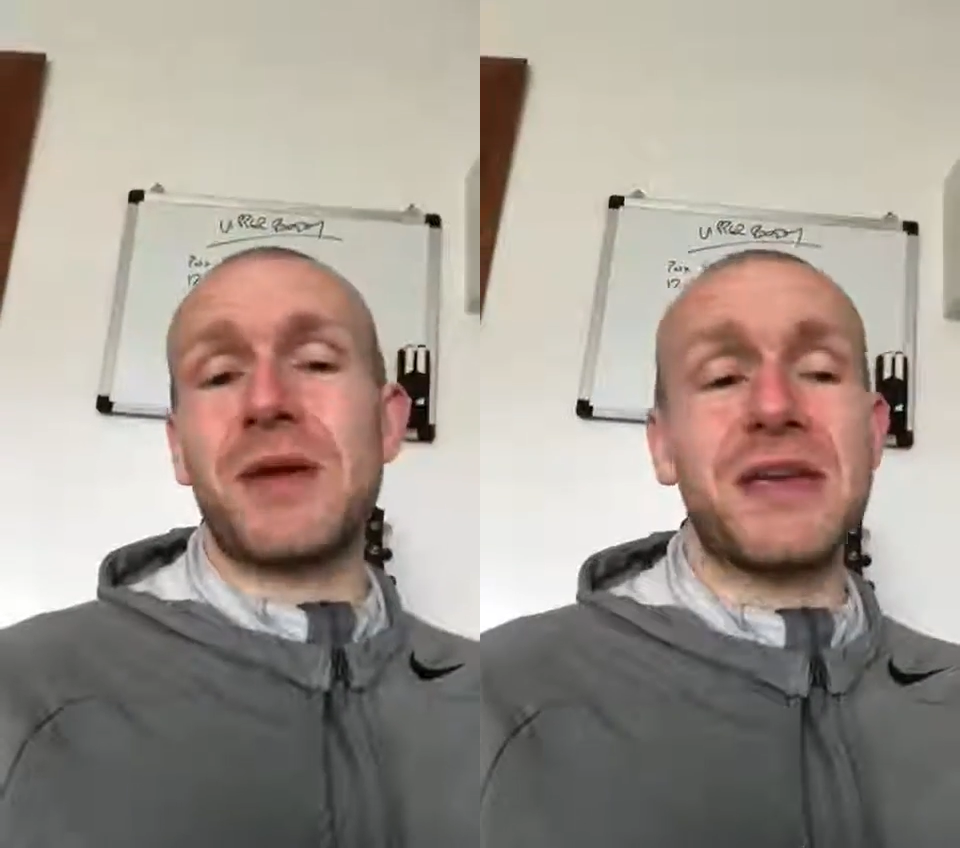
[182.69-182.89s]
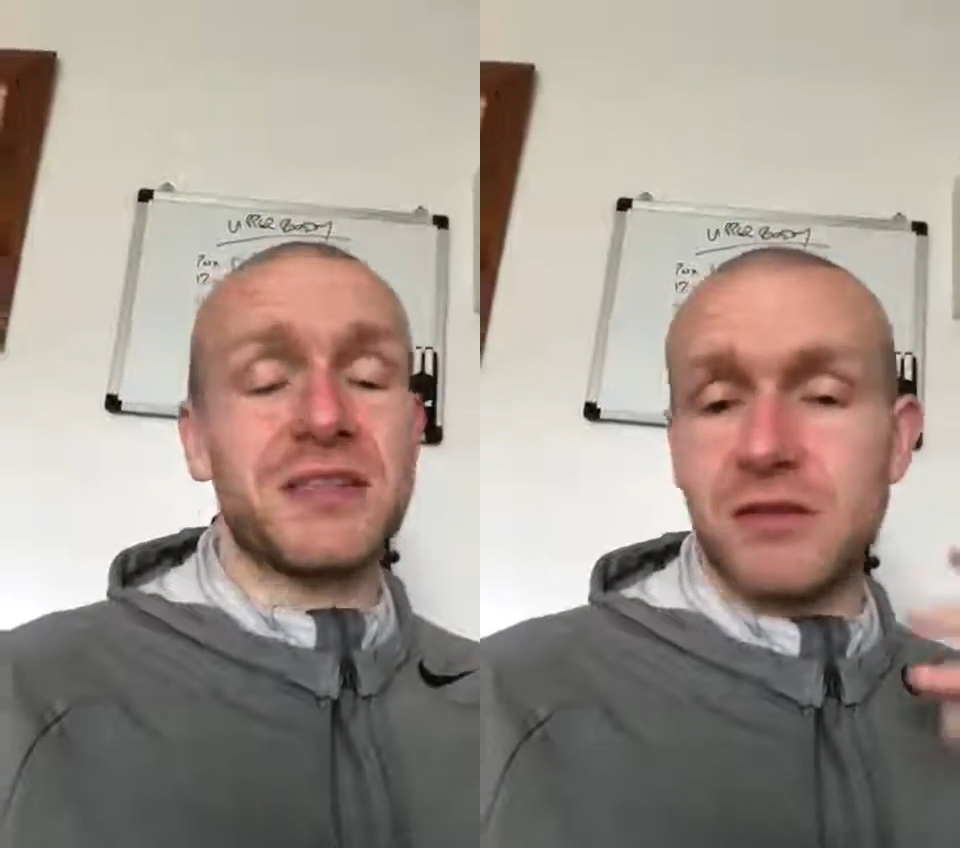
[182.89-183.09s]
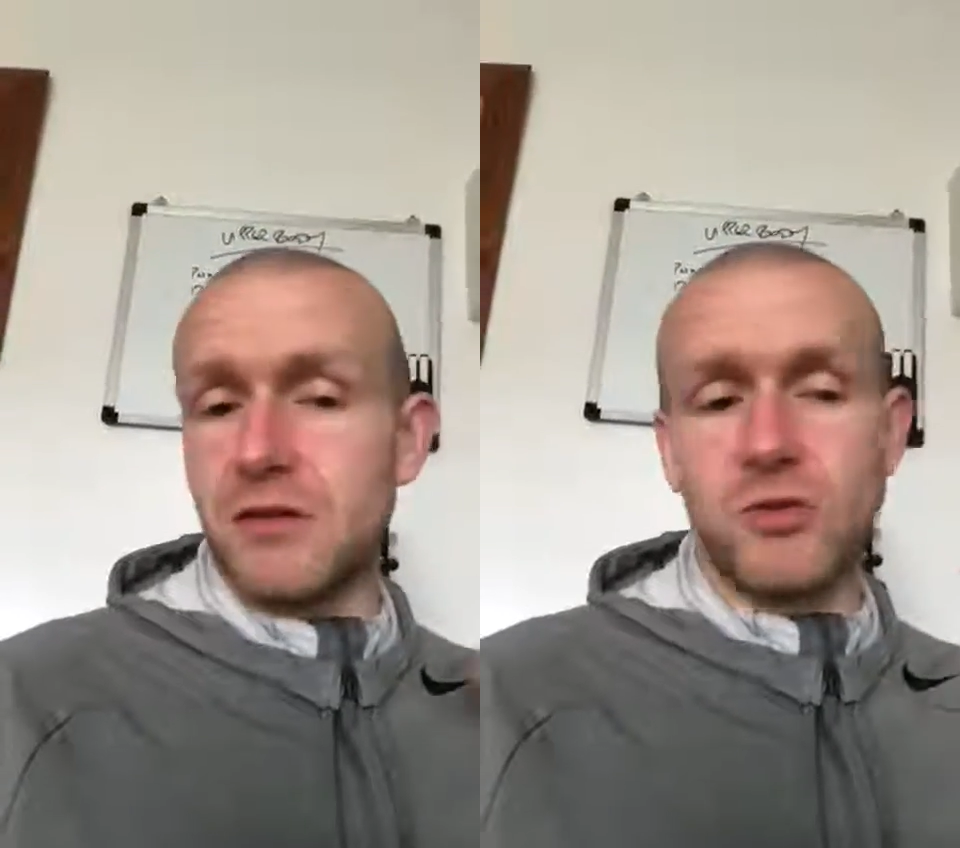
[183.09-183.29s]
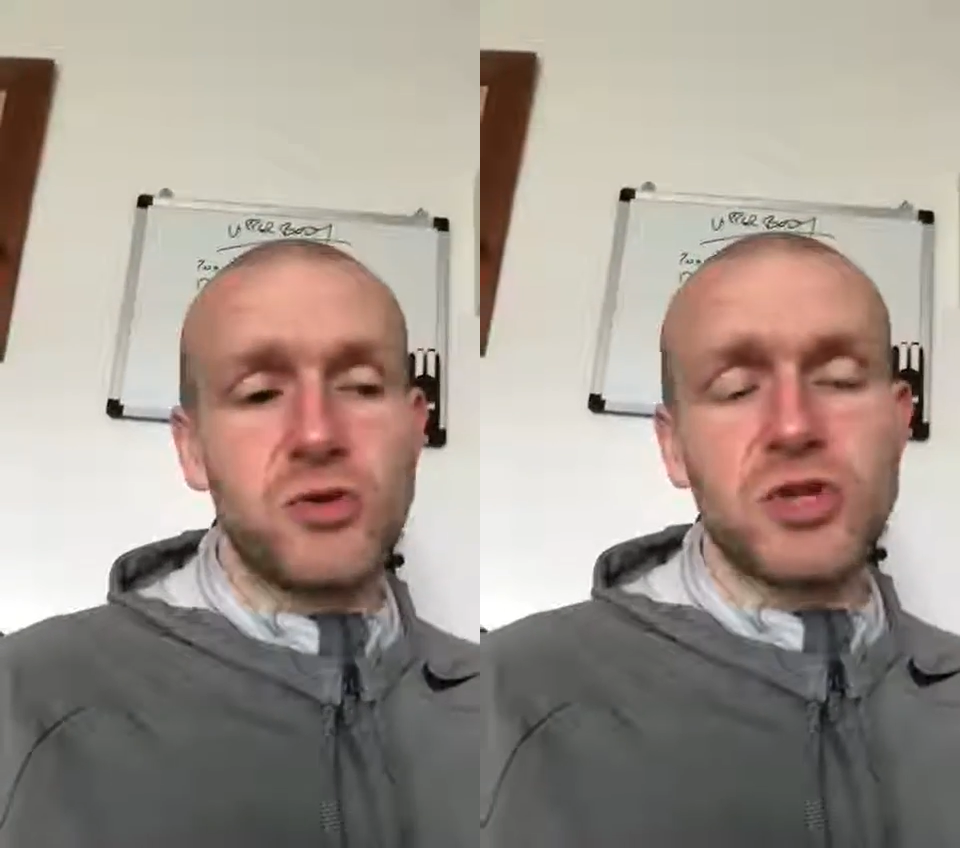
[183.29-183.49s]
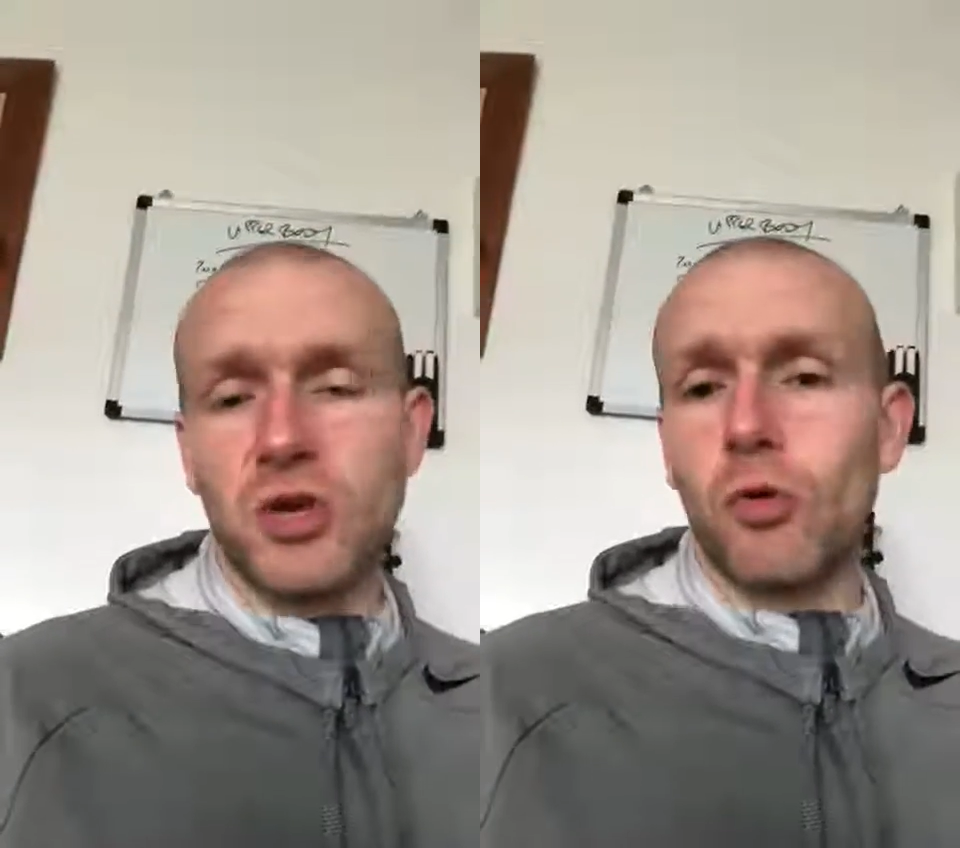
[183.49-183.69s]
weights. You can
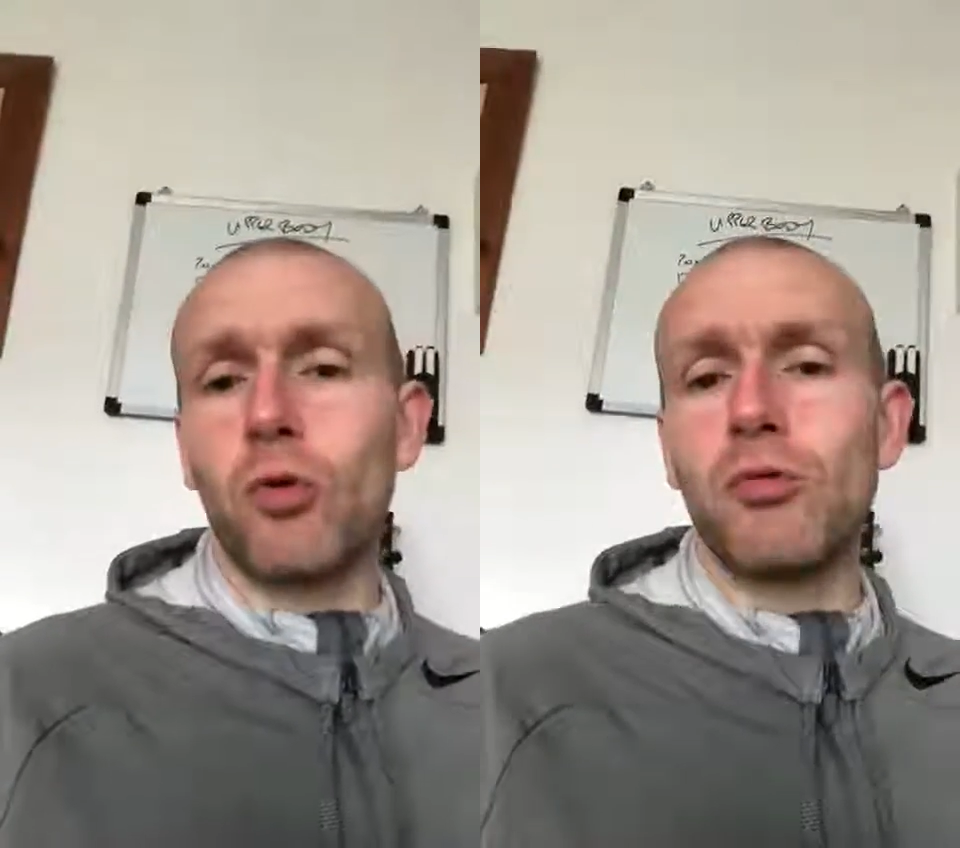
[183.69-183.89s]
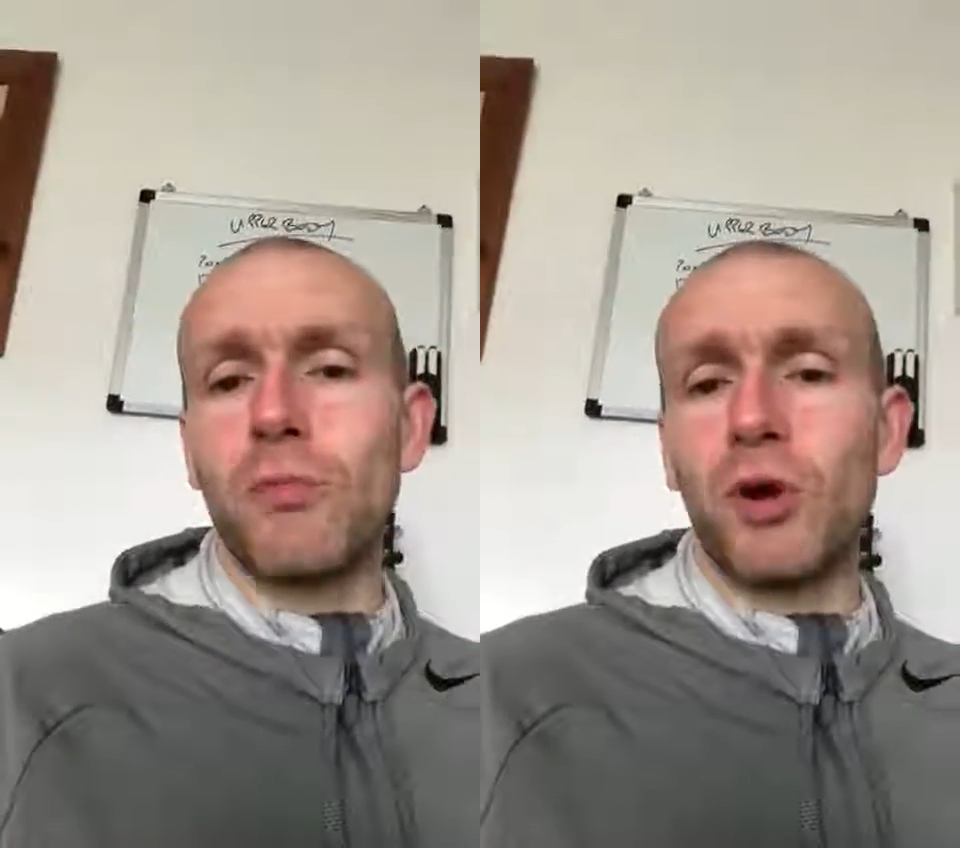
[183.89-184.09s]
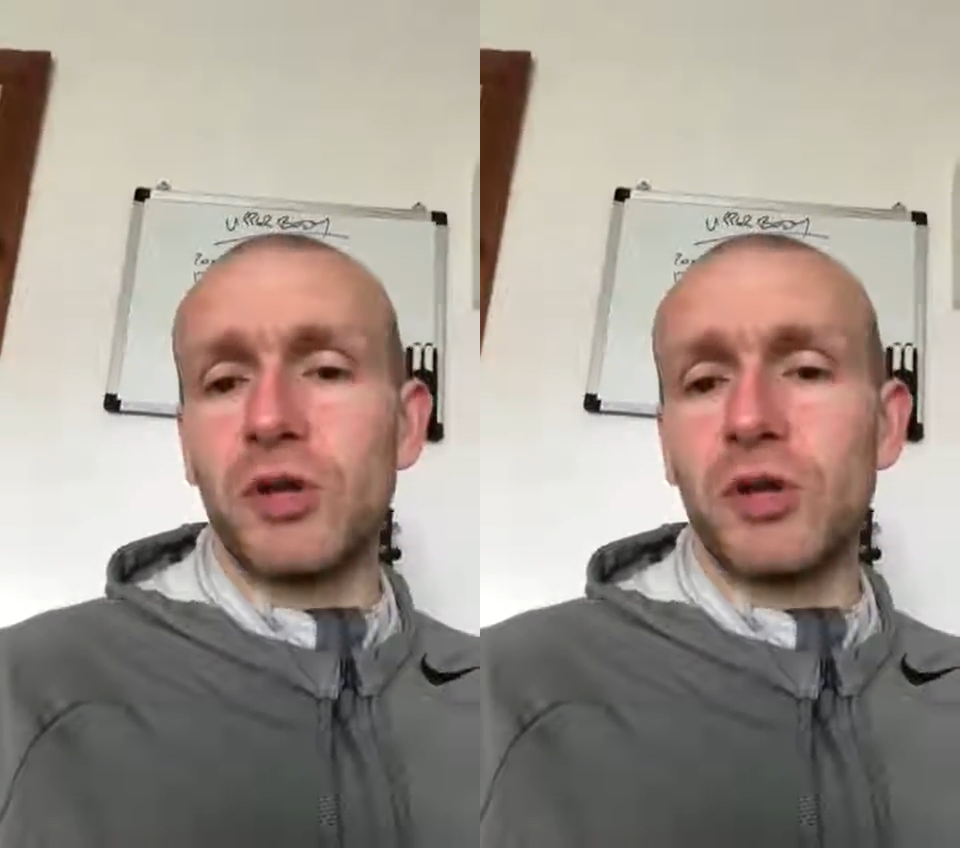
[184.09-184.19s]
use your own